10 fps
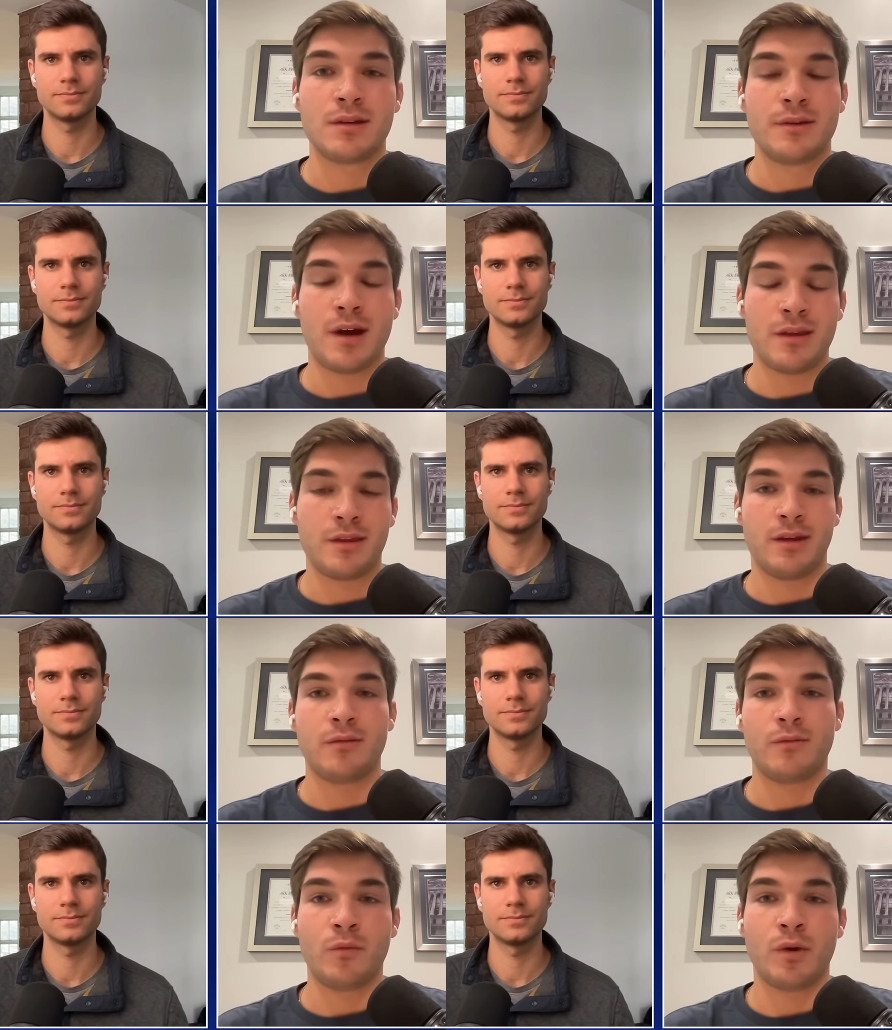Speaker 1: I think,
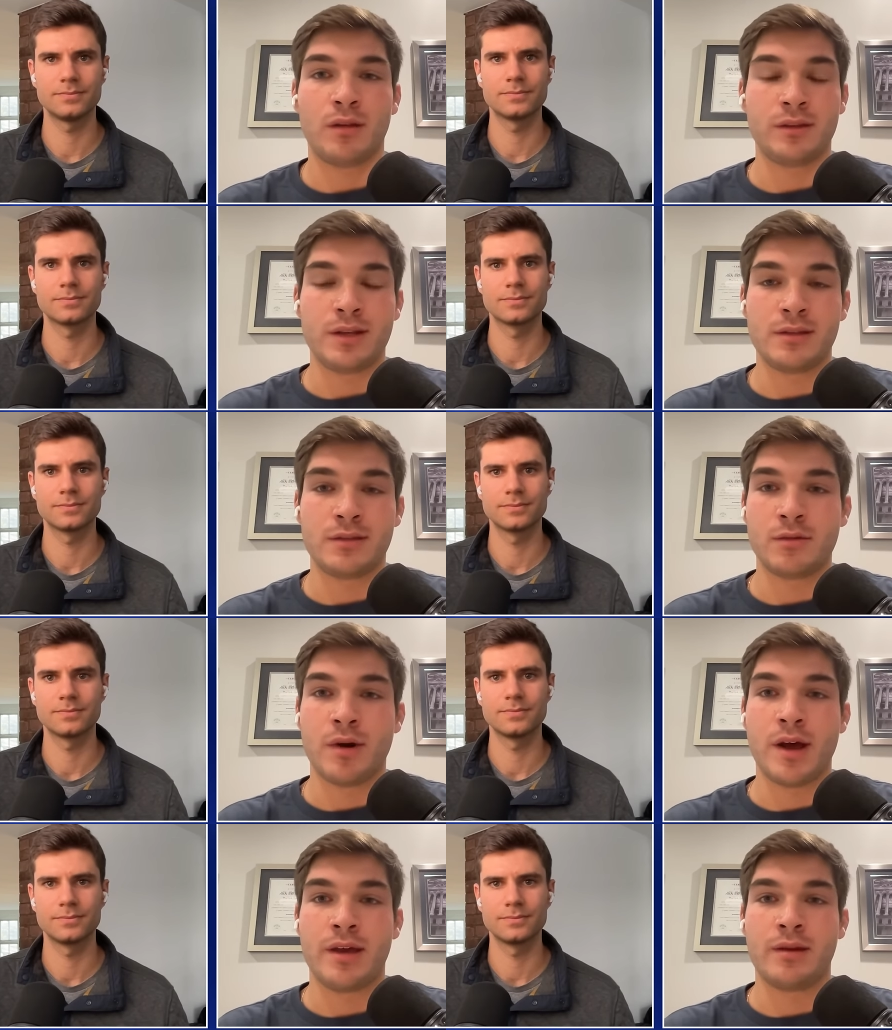what leads the
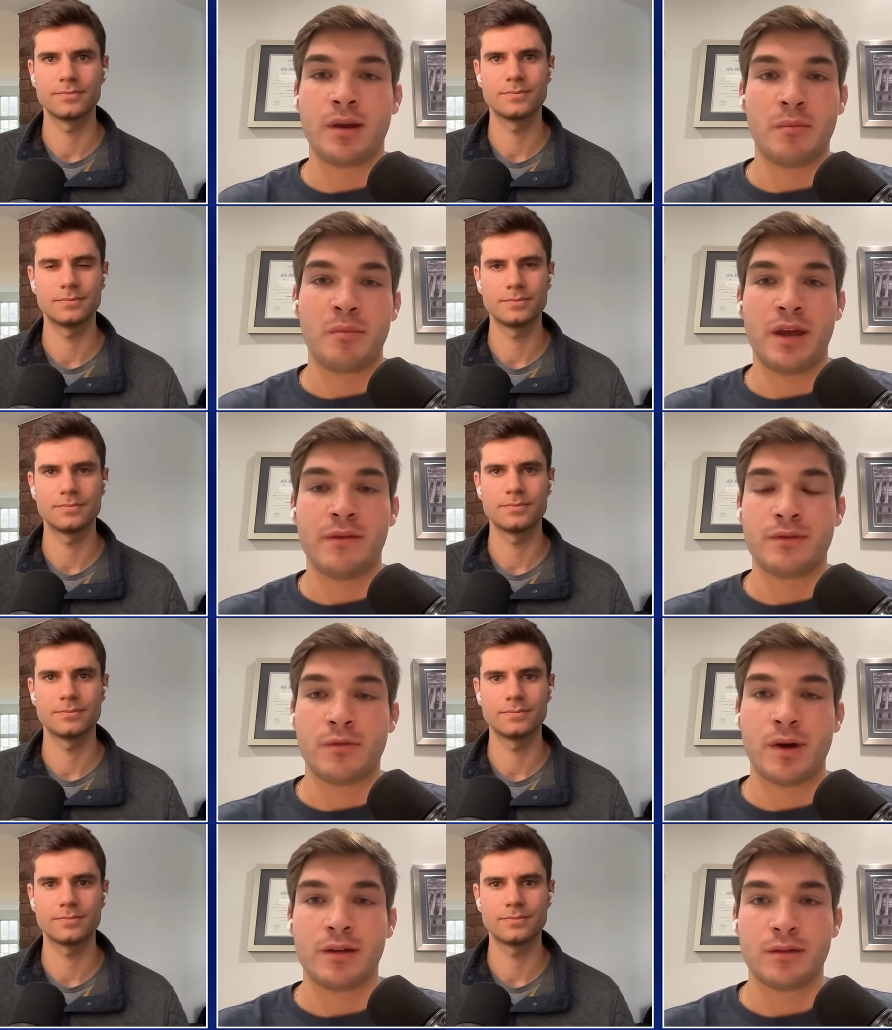way and, and paves the
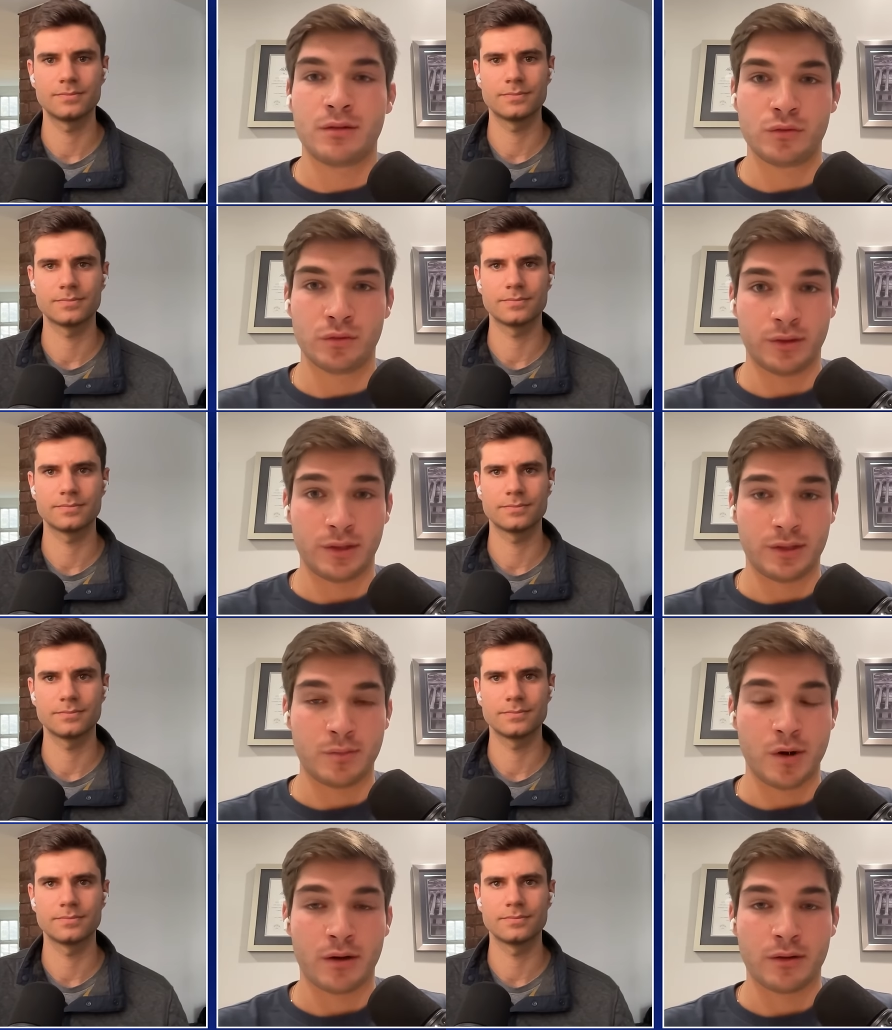way to truly
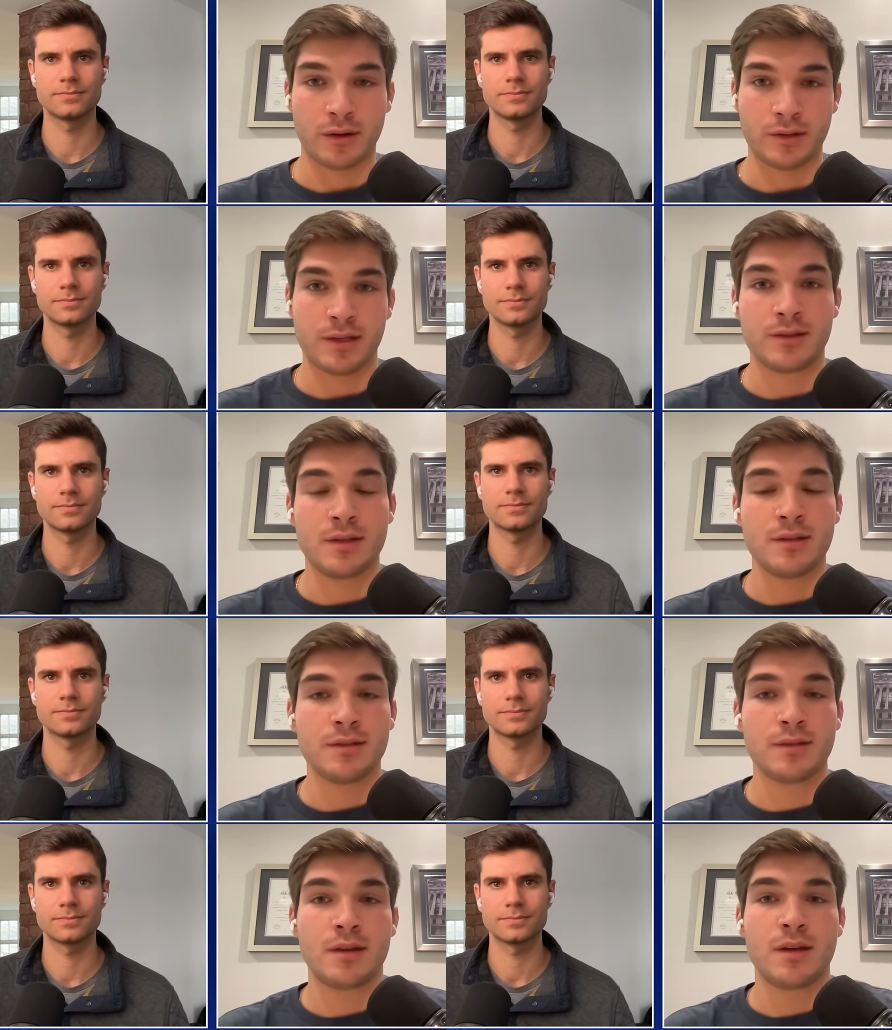smart
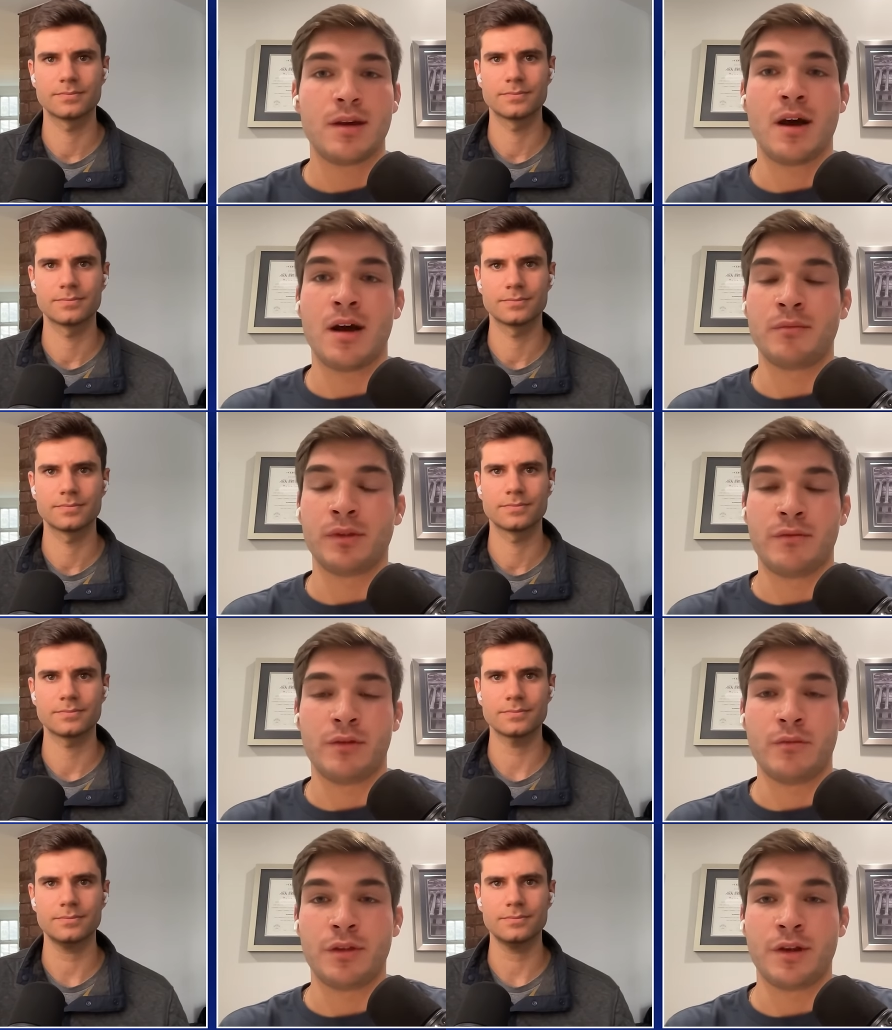assistants um,
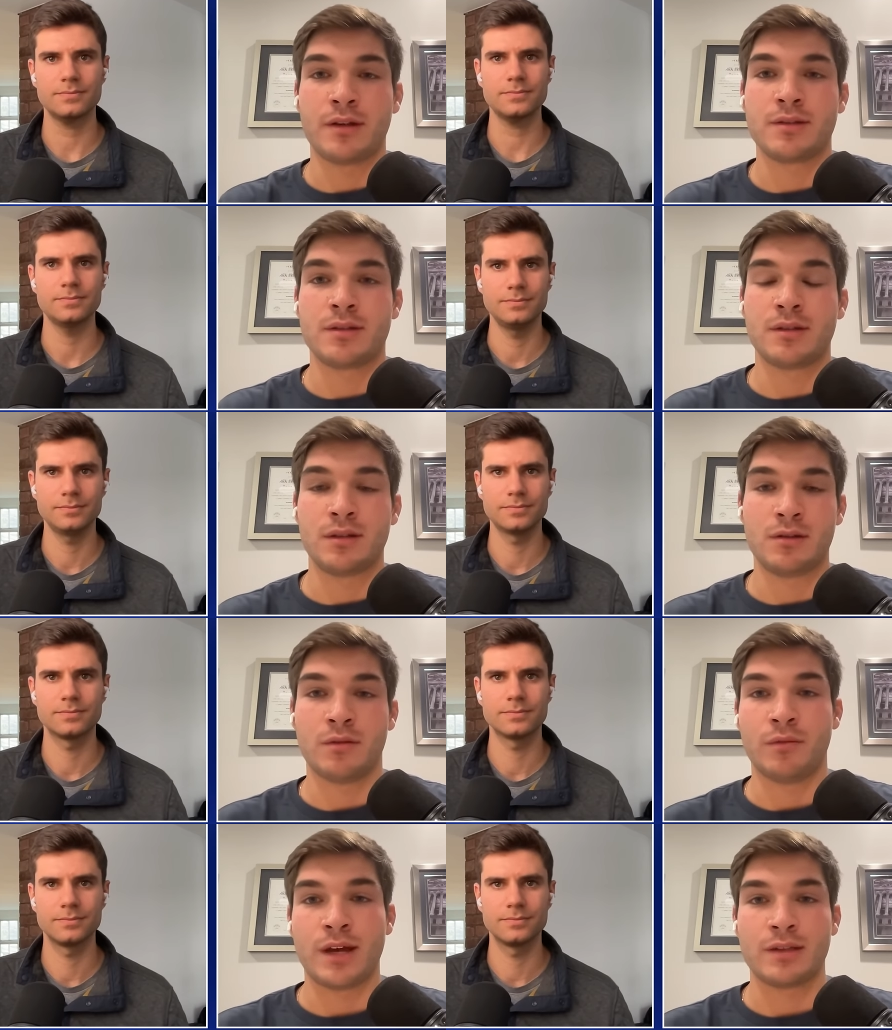living with us. And, you
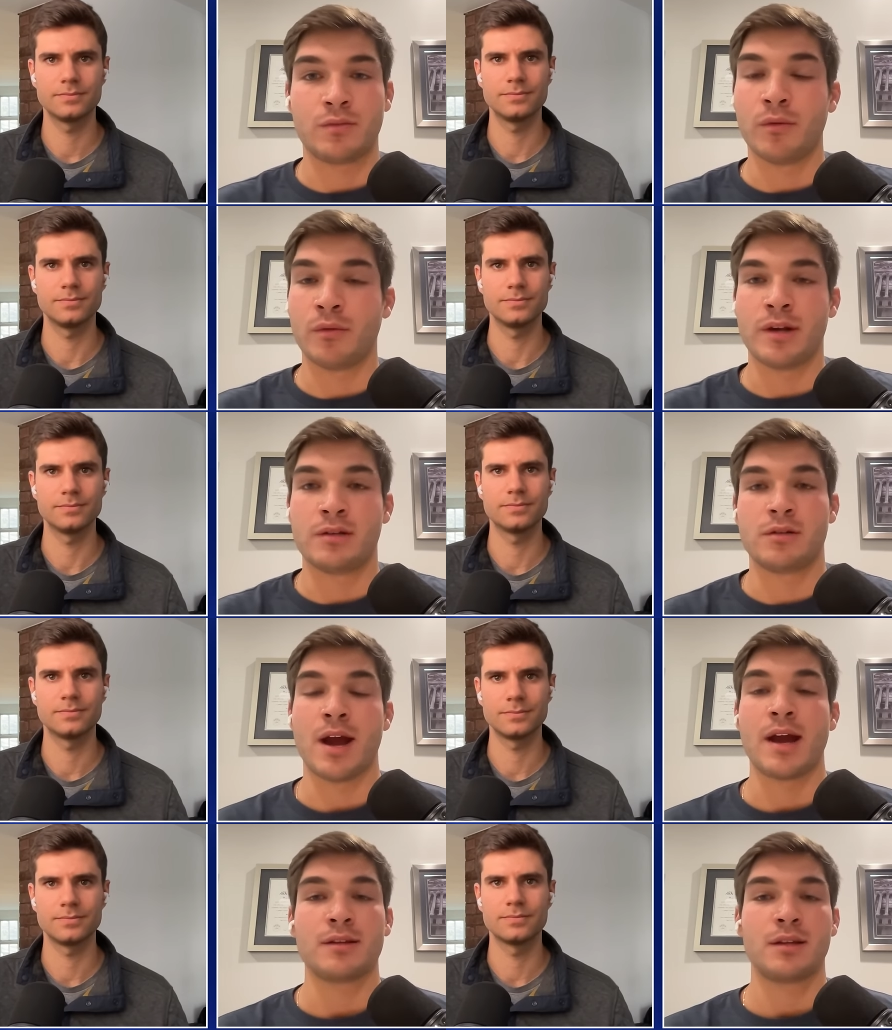know, that's what we're
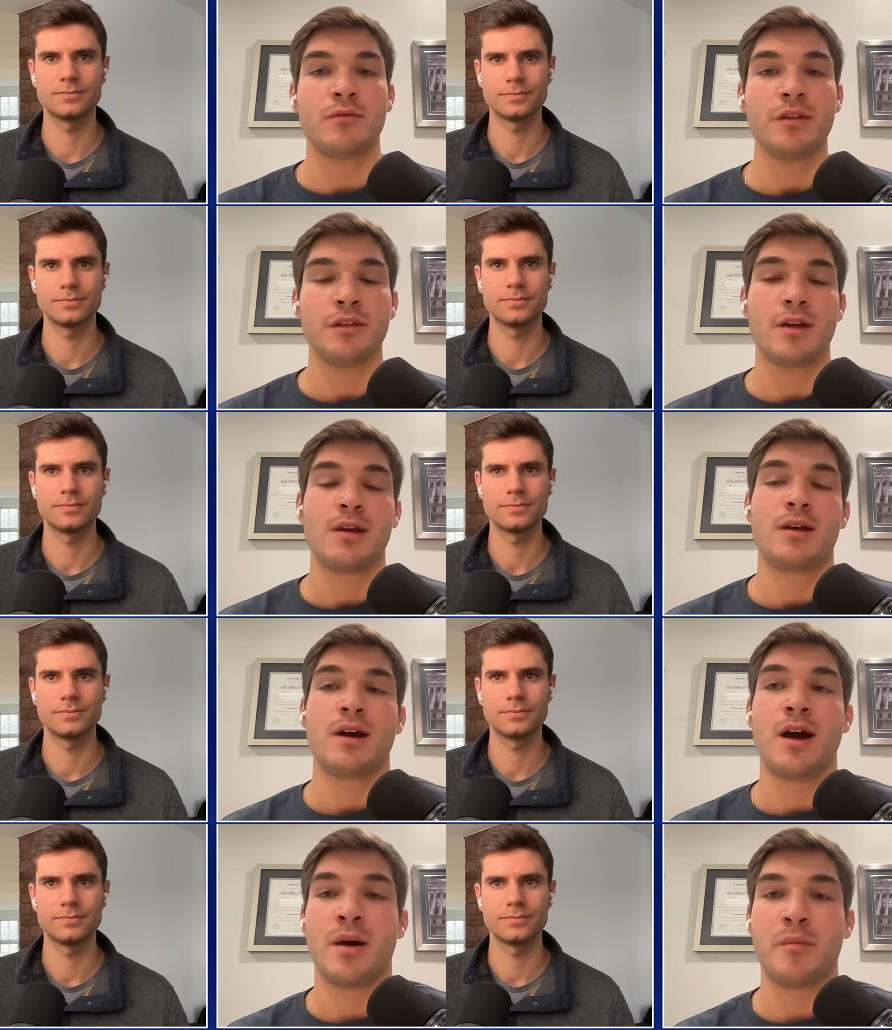interacting with. Um,